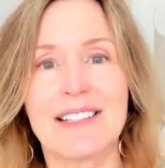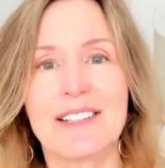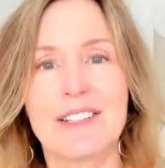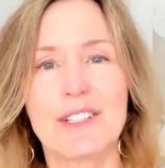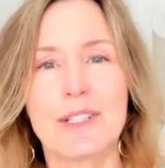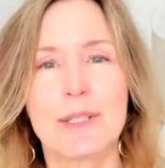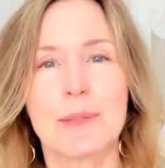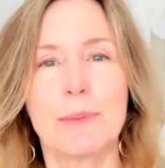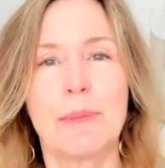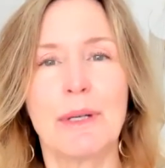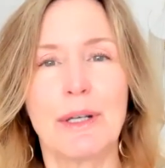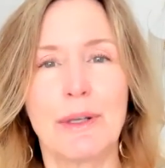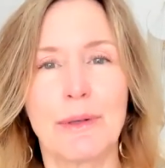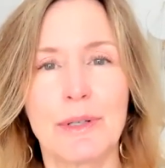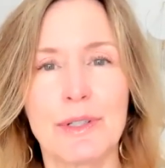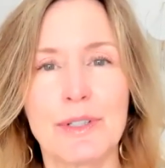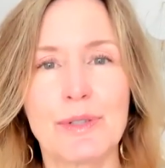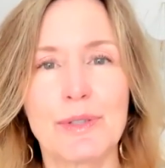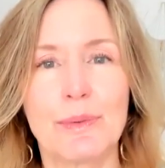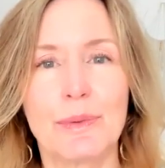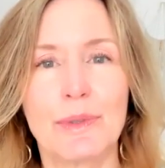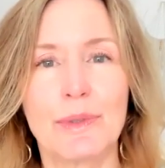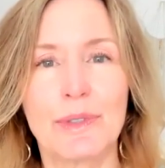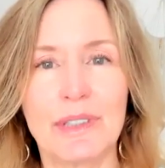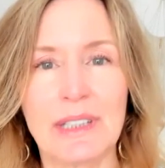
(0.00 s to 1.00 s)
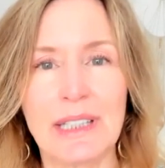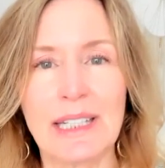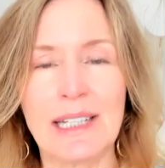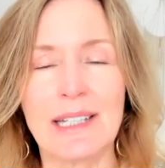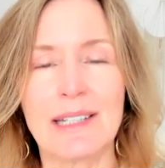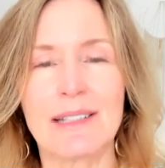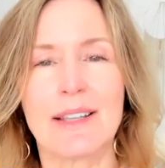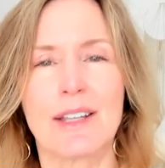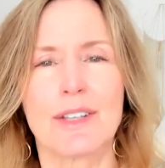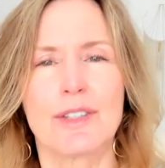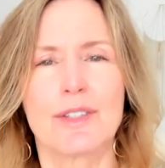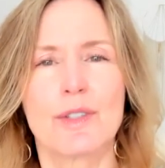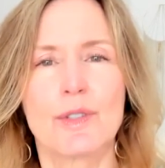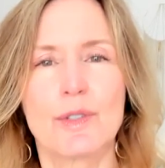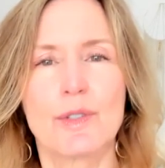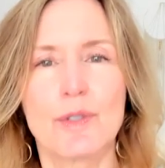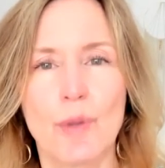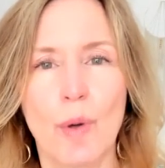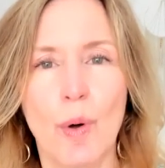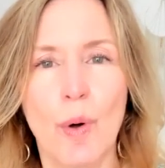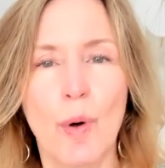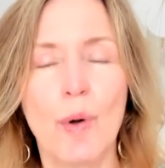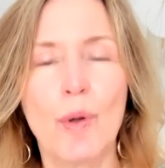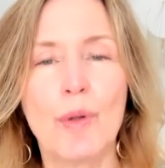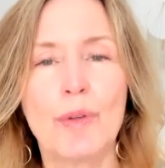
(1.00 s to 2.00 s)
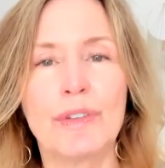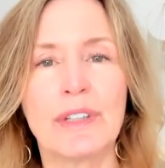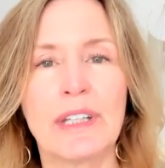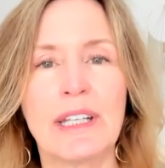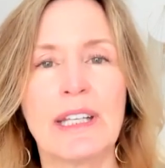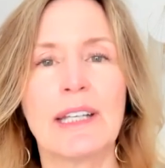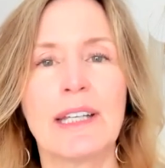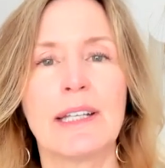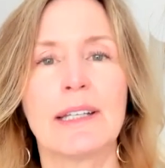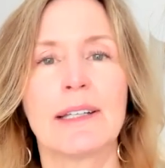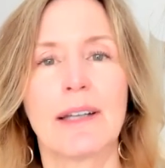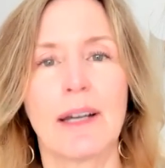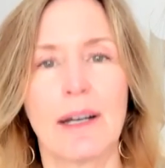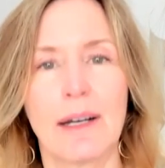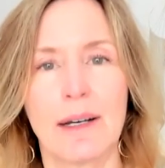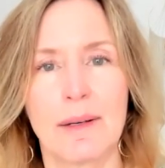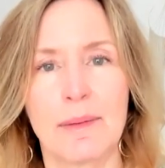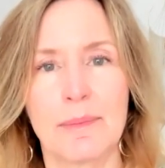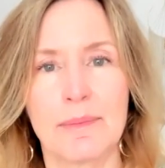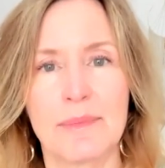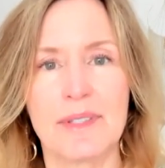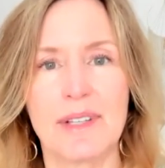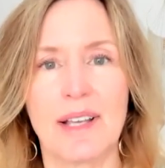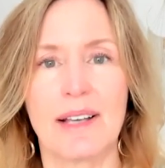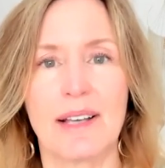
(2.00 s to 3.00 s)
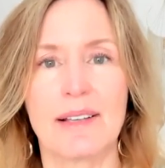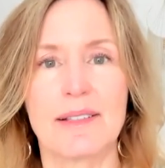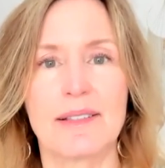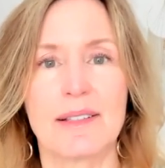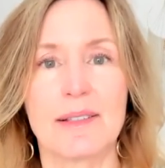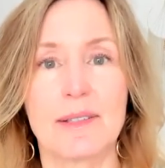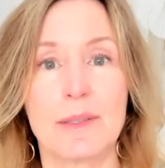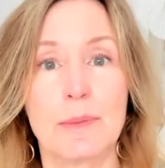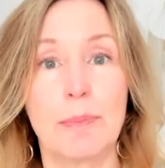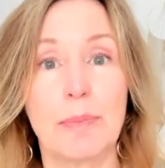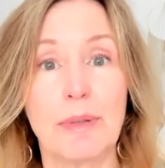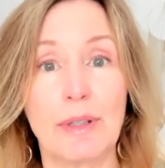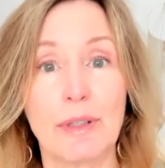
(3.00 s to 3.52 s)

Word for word: the spiritual need, the soul need comes as it's